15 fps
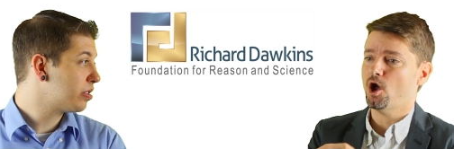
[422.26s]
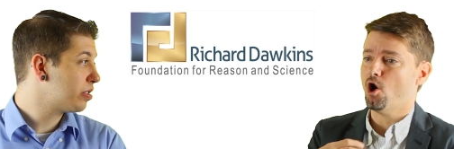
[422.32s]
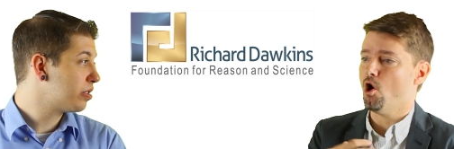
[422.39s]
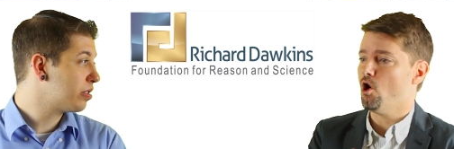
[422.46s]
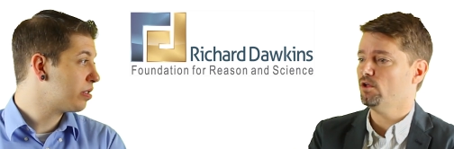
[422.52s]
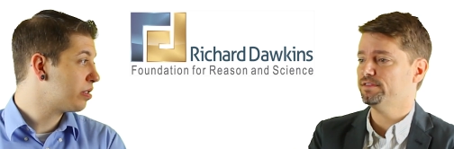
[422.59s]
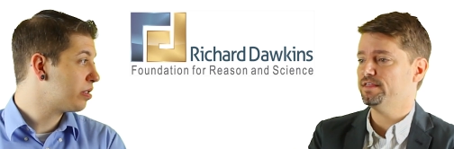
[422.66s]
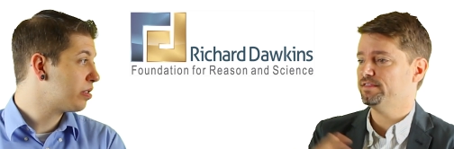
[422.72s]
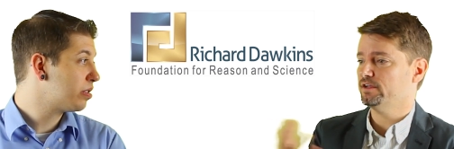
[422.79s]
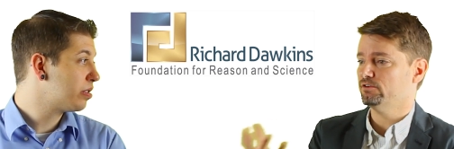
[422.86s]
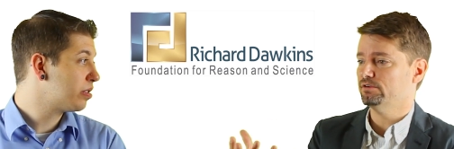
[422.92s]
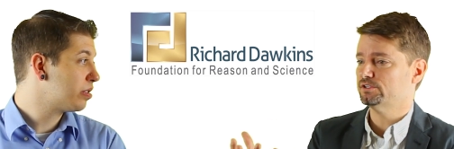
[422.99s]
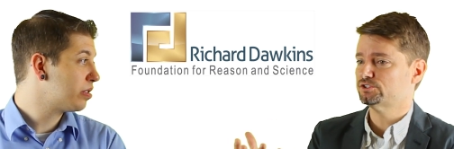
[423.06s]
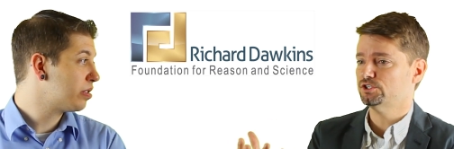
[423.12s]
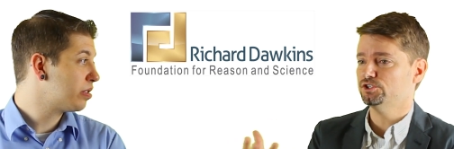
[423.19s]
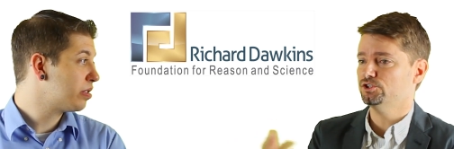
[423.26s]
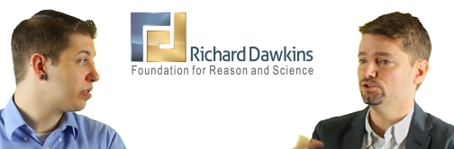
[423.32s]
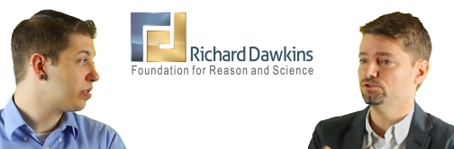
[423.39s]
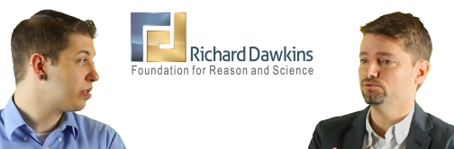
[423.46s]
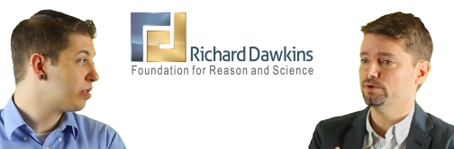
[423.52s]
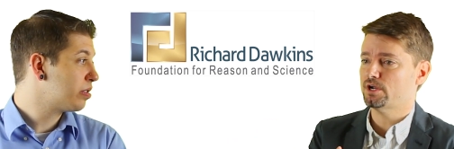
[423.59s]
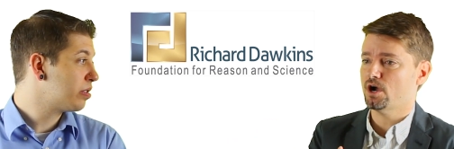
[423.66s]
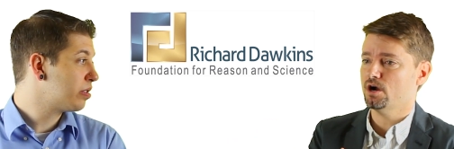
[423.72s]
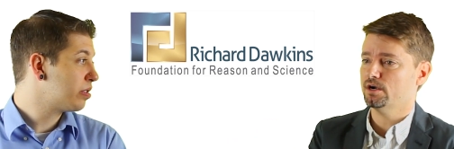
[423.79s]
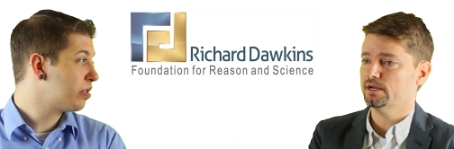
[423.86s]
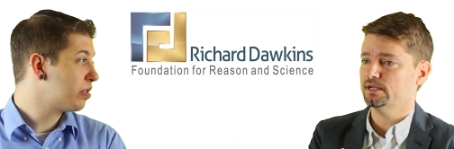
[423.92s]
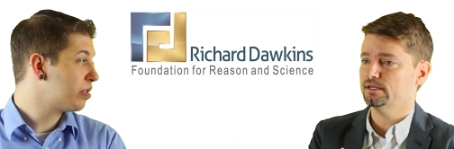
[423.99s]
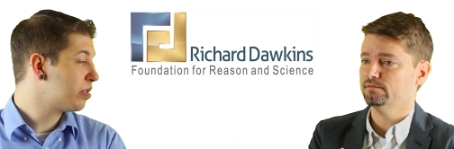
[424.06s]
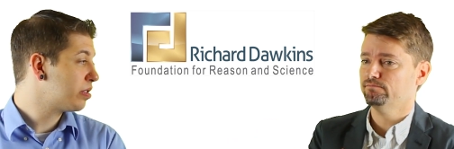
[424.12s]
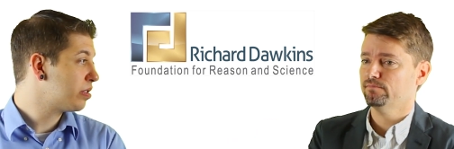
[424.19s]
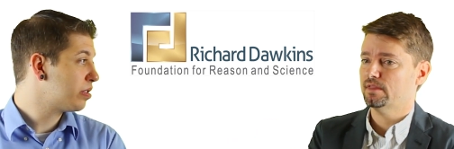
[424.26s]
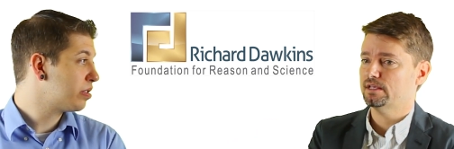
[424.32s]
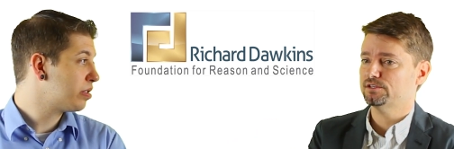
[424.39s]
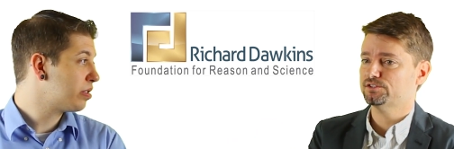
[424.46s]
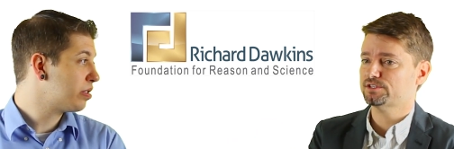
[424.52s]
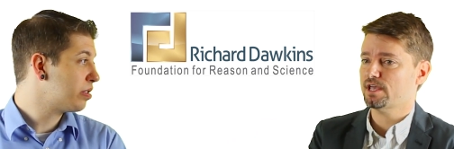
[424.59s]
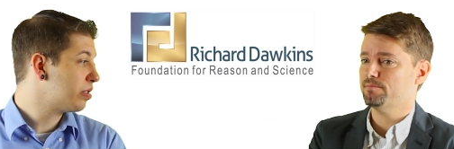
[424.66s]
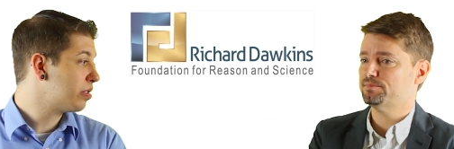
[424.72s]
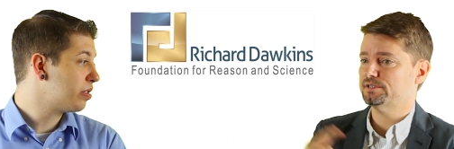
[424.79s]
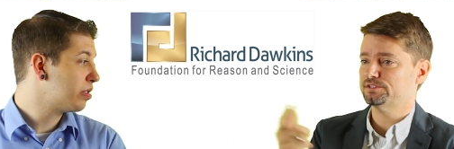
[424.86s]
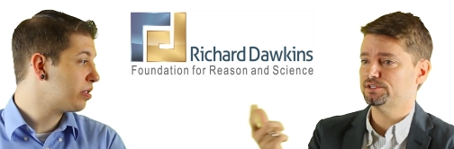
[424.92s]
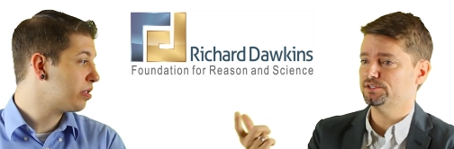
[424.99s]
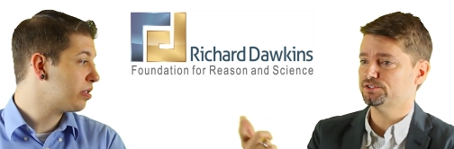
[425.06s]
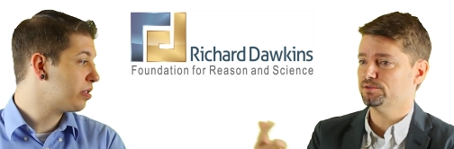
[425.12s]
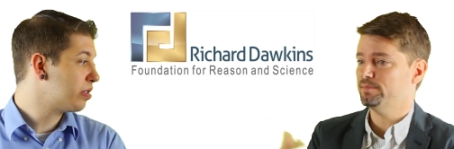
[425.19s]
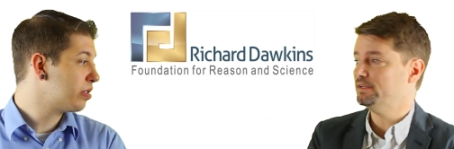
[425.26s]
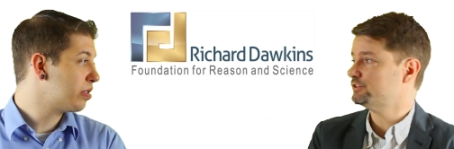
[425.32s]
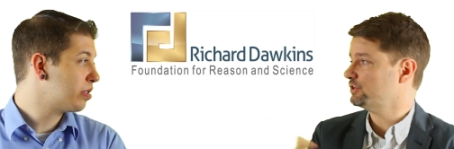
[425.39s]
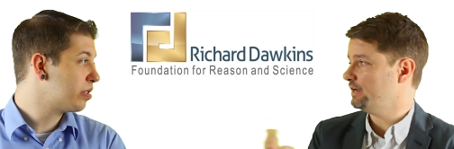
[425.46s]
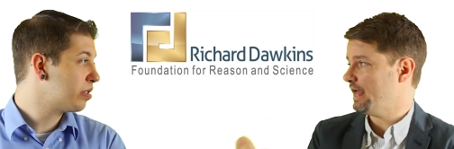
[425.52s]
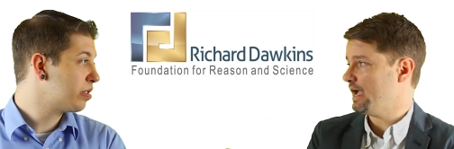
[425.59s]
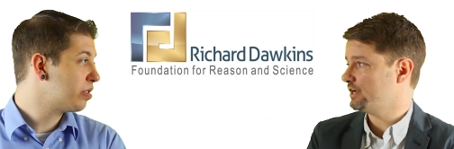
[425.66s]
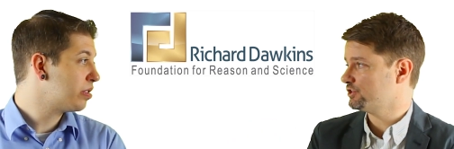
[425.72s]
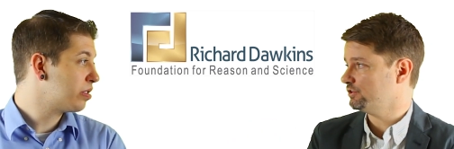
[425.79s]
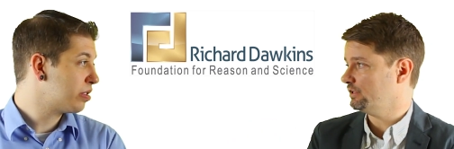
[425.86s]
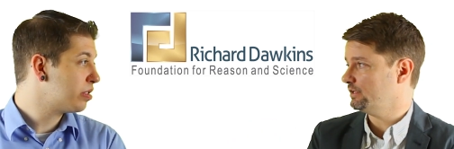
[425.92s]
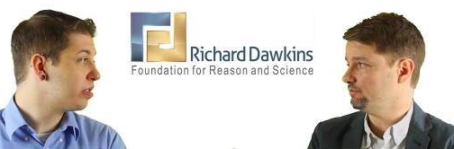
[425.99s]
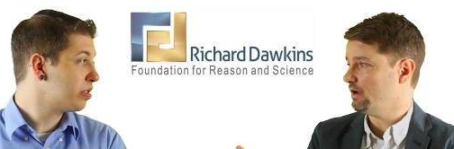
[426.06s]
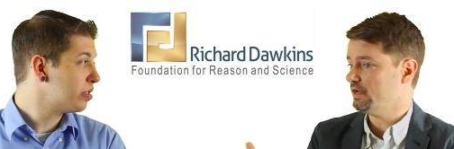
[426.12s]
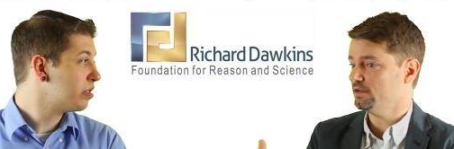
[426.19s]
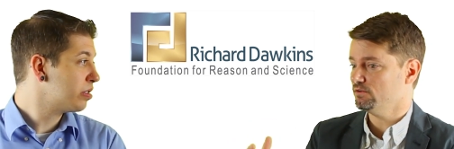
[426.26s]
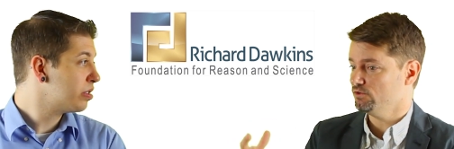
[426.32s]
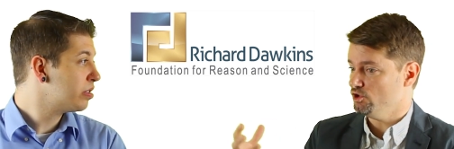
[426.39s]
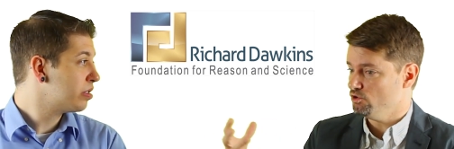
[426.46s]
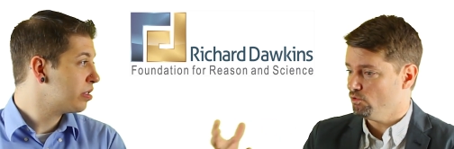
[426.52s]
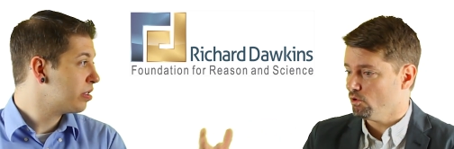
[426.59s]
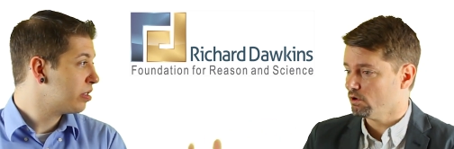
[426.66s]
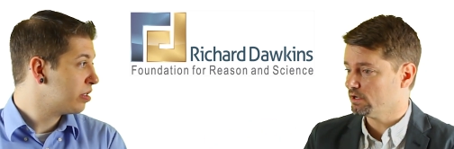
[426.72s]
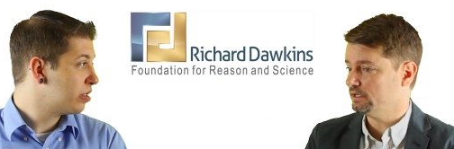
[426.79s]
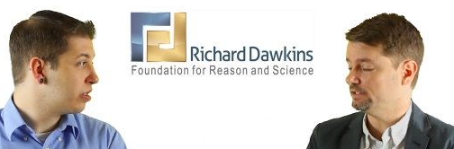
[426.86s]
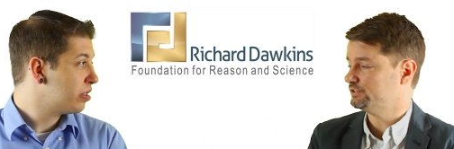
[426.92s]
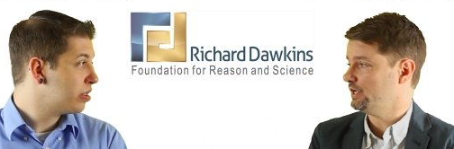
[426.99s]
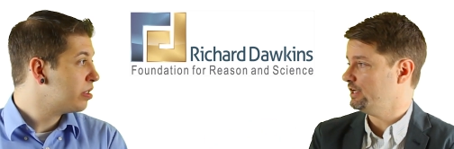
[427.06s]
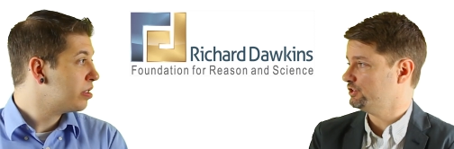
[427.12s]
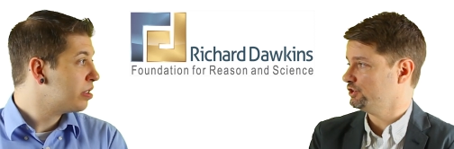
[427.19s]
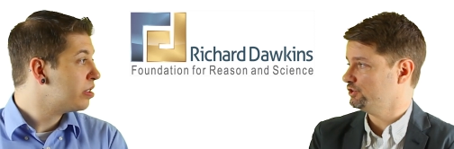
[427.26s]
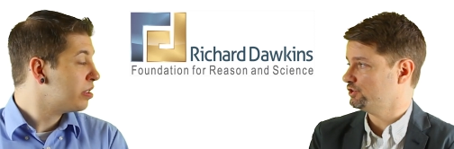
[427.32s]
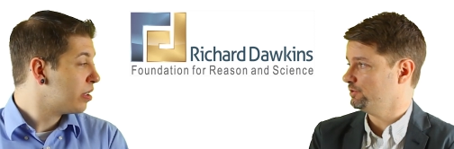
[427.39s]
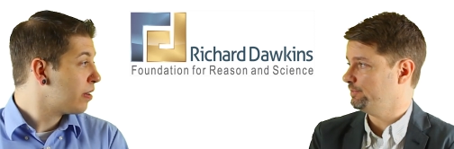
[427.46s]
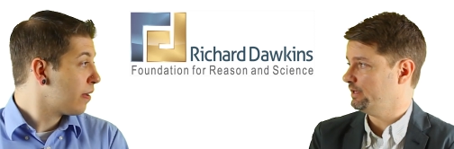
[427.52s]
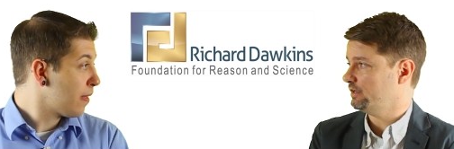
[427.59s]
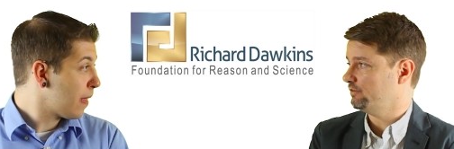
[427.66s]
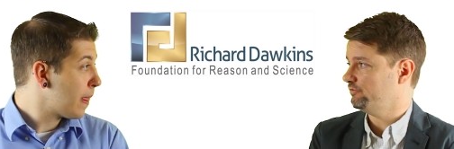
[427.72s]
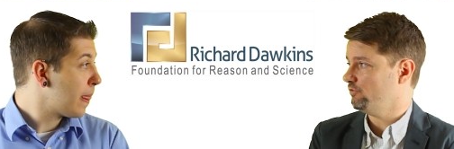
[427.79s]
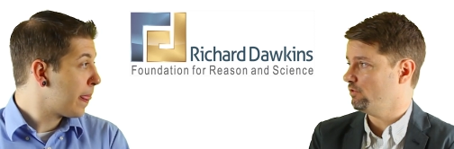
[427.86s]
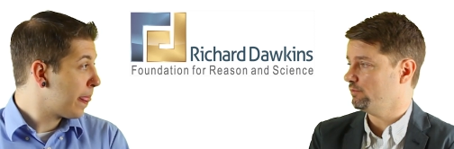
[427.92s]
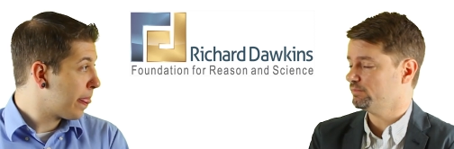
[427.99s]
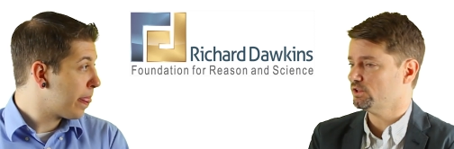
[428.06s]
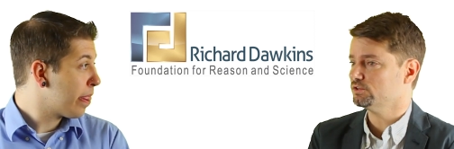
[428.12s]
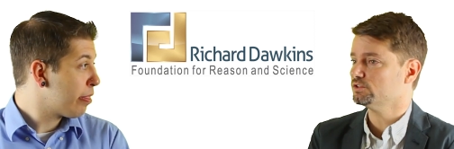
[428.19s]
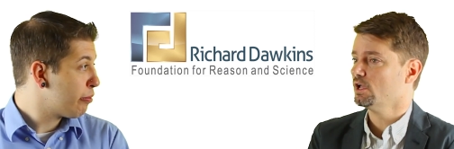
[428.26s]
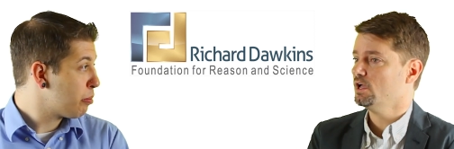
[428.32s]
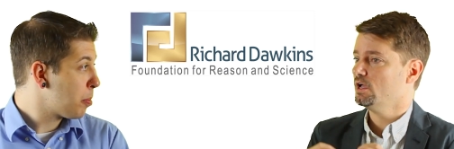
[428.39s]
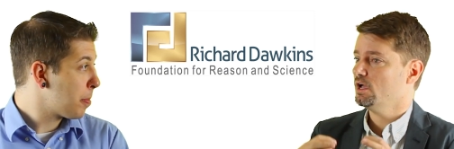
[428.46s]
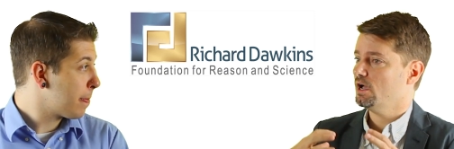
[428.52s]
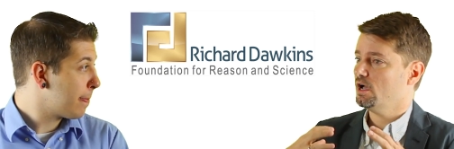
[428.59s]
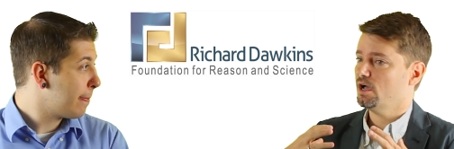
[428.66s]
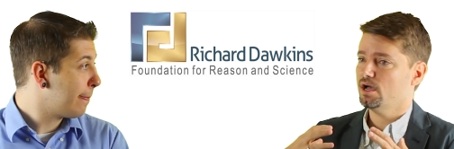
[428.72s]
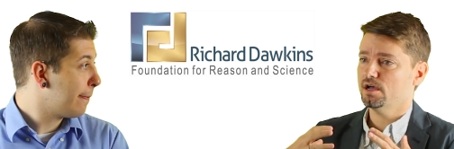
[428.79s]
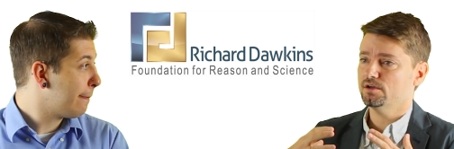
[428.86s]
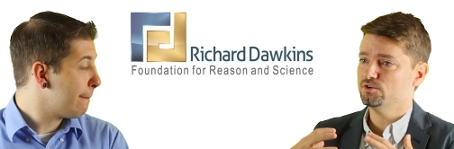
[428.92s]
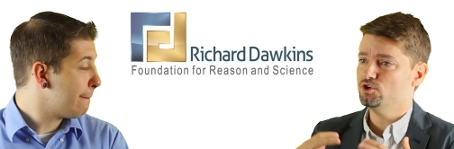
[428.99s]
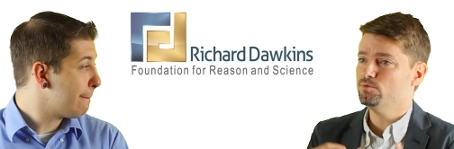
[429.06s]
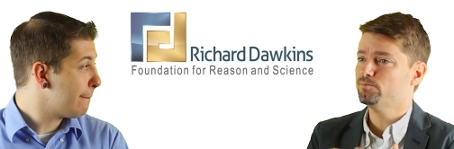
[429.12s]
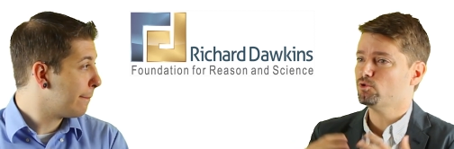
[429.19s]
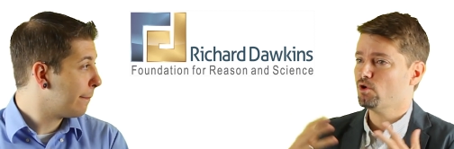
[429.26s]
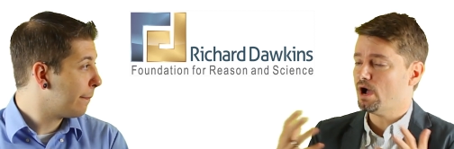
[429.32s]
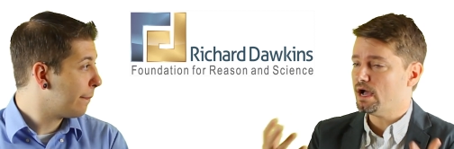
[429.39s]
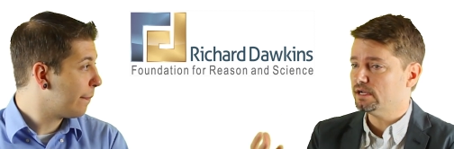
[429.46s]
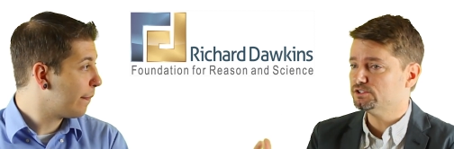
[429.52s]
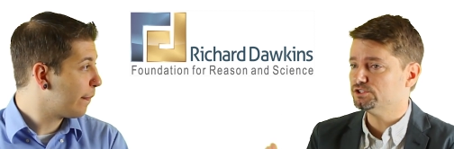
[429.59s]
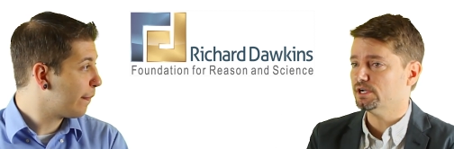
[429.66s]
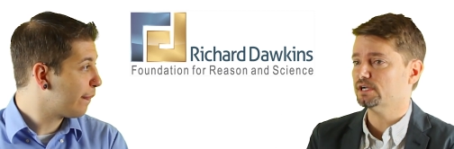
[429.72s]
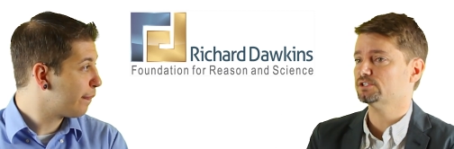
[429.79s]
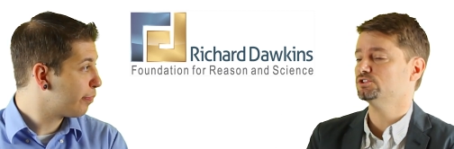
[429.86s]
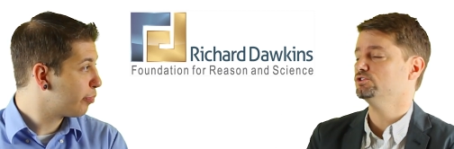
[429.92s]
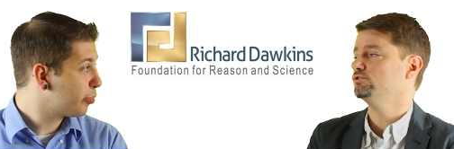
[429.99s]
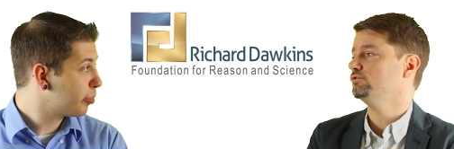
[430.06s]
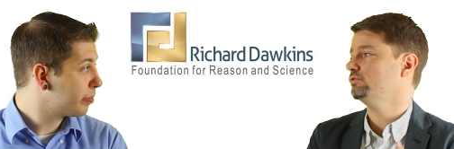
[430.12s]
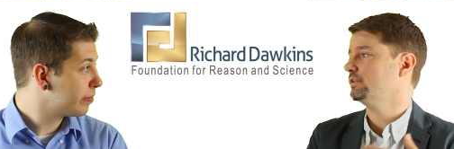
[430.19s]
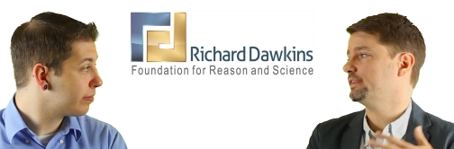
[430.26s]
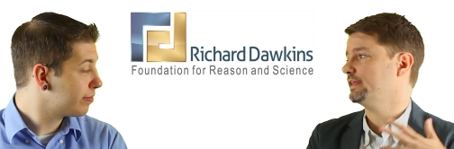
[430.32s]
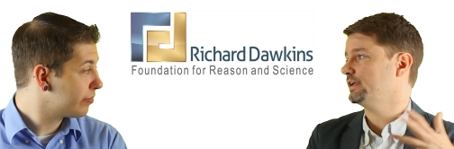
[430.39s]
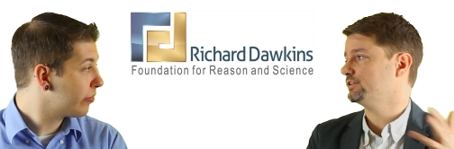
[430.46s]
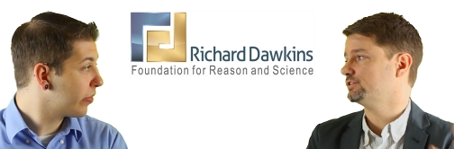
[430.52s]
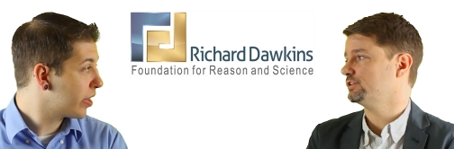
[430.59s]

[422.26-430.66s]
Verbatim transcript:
Speaker 1: all that there is to do regarding skepticism internationally, right? New organizations are being formed. There's uh, new projects, new things